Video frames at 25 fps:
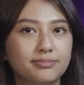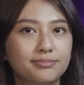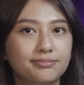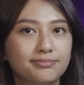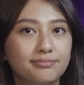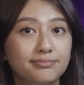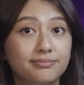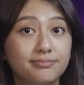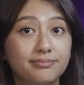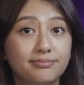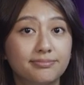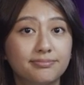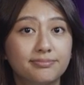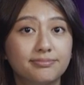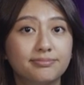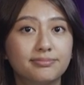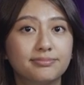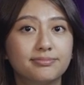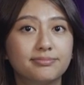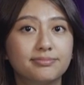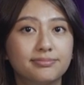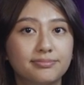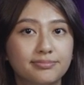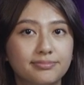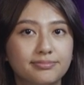
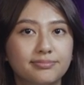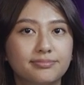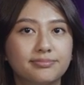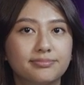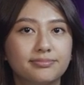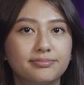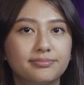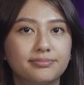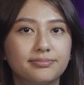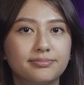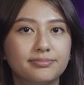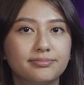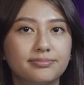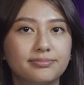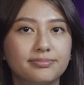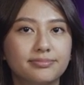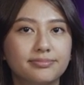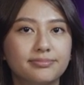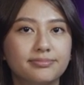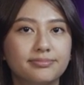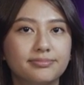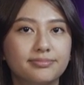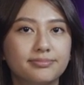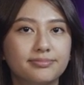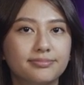
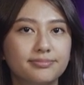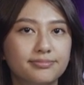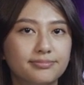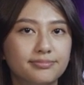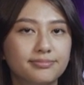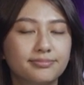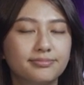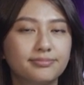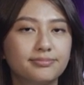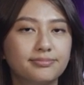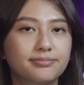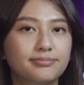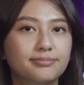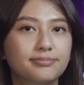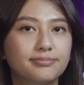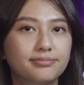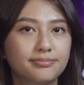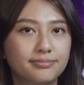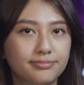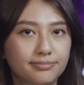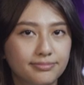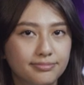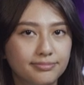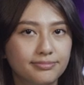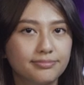
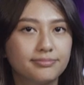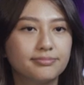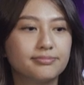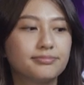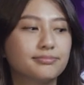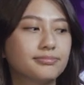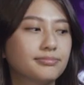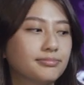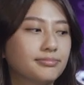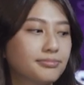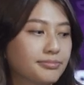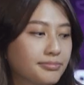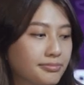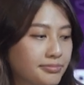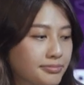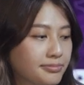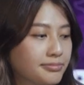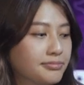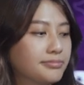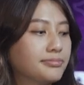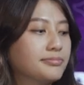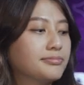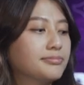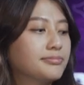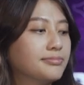
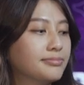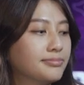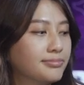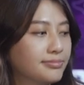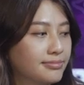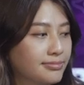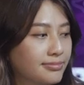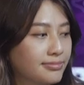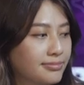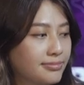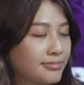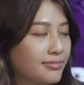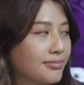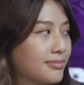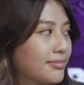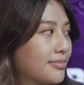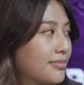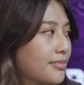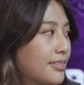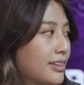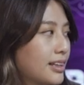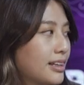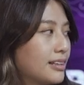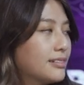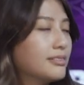
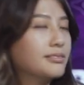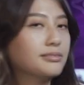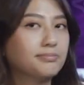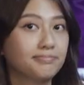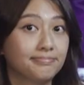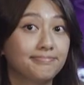[no speech]